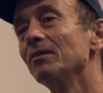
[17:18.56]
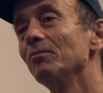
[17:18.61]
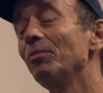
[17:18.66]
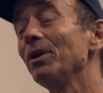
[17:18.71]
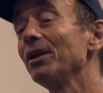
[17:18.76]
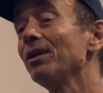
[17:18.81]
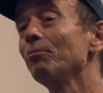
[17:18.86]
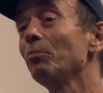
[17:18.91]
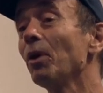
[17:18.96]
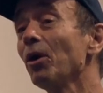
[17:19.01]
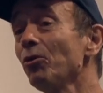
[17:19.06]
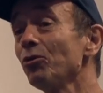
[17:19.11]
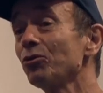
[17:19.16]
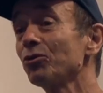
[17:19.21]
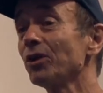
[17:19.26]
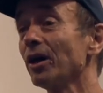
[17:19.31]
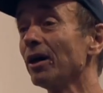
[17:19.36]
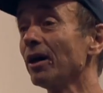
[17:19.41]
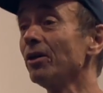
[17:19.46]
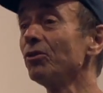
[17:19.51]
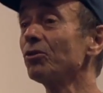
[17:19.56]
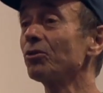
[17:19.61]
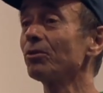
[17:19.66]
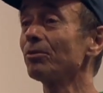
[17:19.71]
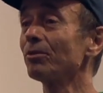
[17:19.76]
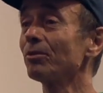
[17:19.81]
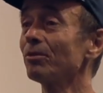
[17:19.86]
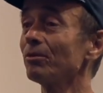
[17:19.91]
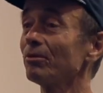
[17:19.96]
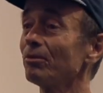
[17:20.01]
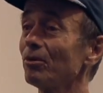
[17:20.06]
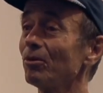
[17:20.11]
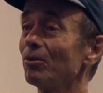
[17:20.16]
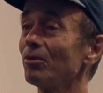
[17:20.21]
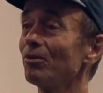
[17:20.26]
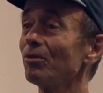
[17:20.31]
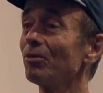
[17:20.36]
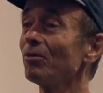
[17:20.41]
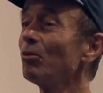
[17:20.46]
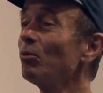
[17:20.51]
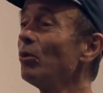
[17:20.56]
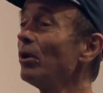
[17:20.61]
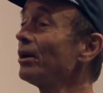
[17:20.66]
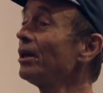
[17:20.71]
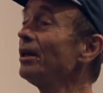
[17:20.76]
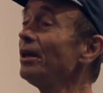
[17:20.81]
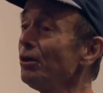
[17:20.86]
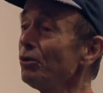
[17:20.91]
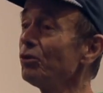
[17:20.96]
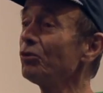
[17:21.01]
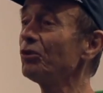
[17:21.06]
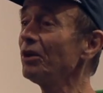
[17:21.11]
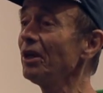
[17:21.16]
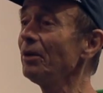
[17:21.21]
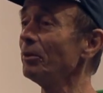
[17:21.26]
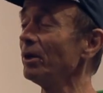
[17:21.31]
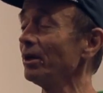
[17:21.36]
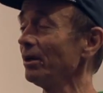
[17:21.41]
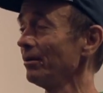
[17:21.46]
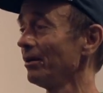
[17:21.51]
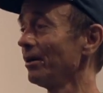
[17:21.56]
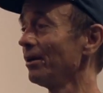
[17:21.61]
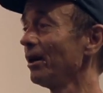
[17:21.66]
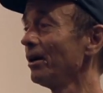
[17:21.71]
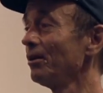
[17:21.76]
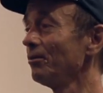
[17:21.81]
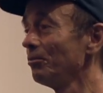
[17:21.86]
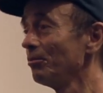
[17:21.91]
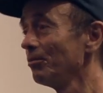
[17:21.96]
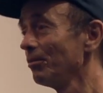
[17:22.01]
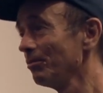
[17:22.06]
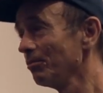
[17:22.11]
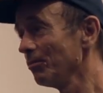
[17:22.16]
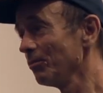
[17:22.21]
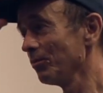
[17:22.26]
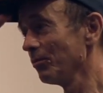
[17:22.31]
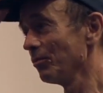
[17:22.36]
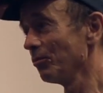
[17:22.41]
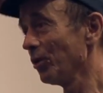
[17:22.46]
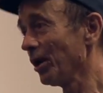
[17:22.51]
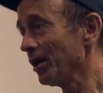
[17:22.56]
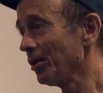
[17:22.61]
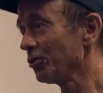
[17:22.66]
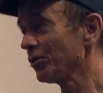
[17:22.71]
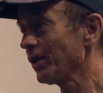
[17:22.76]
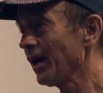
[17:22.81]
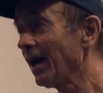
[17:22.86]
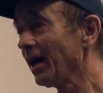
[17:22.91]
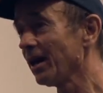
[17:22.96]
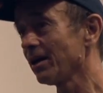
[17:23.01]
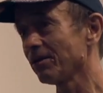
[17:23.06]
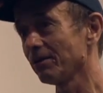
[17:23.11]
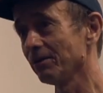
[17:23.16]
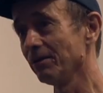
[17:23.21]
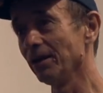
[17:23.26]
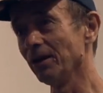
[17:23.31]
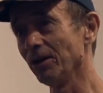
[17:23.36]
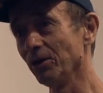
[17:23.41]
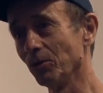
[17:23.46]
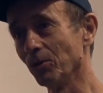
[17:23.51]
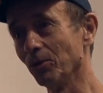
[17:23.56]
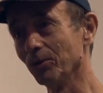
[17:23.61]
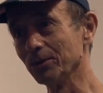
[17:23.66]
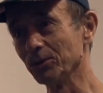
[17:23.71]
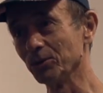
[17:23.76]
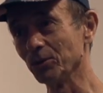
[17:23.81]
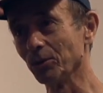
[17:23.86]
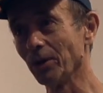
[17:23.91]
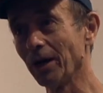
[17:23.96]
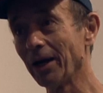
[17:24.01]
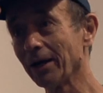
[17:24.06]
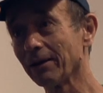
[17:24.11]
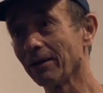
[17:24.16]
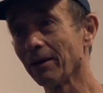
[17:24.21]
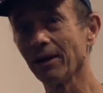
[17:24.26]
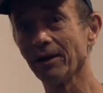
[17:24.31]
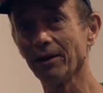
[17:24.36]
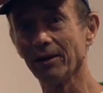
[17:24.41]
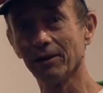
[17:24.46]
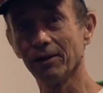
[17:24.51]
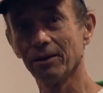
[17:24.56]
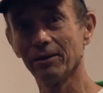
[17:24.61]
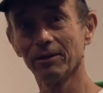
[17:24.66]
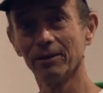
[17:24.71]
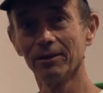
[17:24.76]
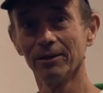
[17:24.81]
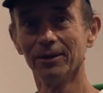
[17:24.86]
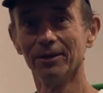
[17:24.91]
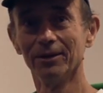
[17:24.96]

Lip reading: But both sides were keen to see me, and I wear this hat nearly always, or a hat like it.